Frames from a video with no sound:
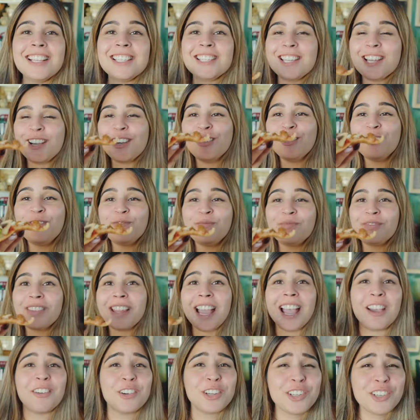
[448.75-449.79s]
So,
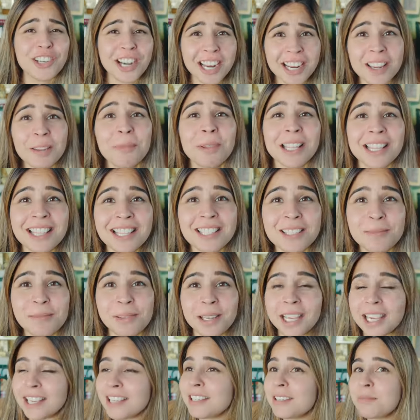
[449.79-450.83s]
I would recommend this
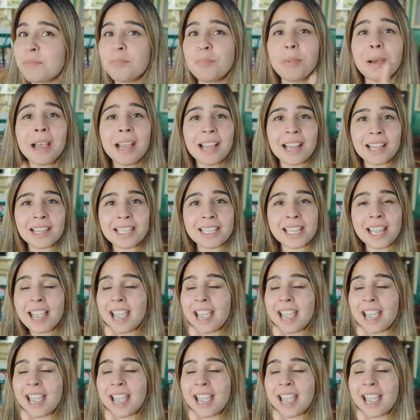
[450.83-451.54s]
place, but